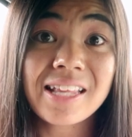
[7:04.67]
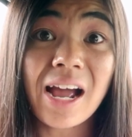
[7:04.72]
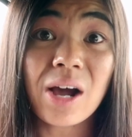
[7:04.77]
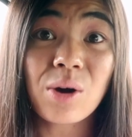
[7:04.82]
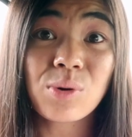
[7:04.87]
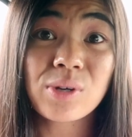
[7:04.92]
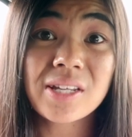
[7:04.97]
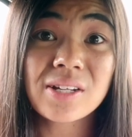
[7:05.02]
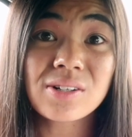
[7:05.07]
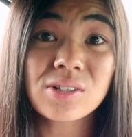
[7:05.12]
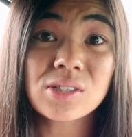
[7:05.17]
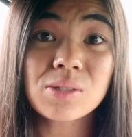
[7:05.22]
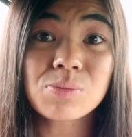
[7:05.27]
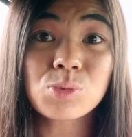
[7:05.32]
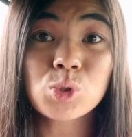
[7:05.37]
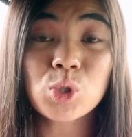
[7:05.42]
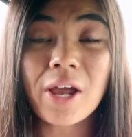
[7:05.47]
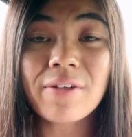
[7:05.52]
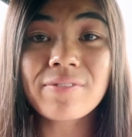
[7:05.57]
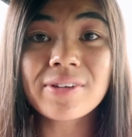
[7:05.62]
Now, here's
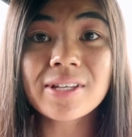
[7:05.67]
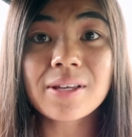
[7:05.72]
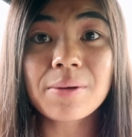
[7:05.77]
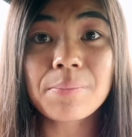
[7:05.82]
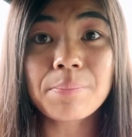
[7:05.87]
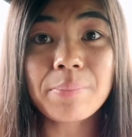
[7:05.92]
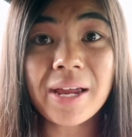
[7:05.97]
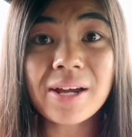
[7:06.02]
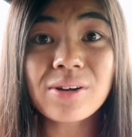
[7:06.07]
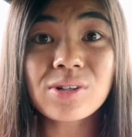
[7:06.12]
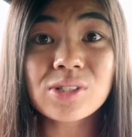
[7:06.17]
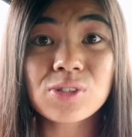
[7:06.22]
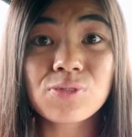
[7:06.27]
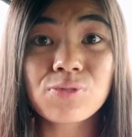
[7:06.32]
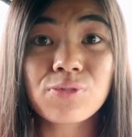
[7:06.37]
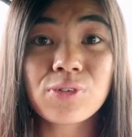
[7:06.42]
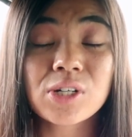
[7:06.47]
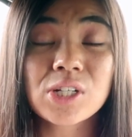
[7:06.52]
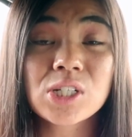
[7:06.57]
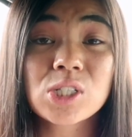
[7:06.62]
some driving
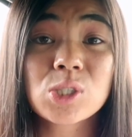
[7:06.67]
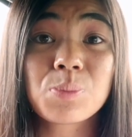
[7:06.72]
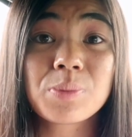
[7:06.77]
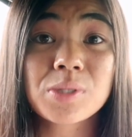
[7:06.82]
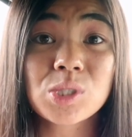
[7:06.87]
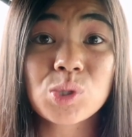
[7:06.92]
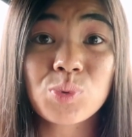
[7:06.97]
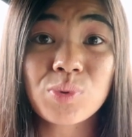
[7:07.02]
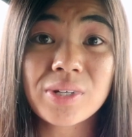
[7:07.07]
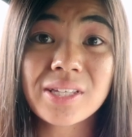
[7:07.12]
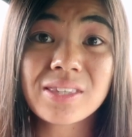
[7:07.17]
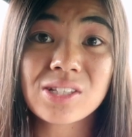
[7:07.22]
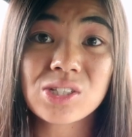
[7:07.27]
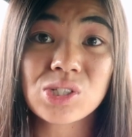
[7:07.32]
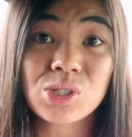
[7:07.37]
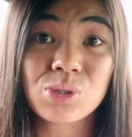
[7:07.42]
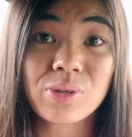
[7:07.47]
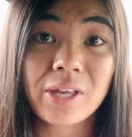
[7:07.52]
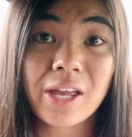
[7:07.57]
comparison footage between the two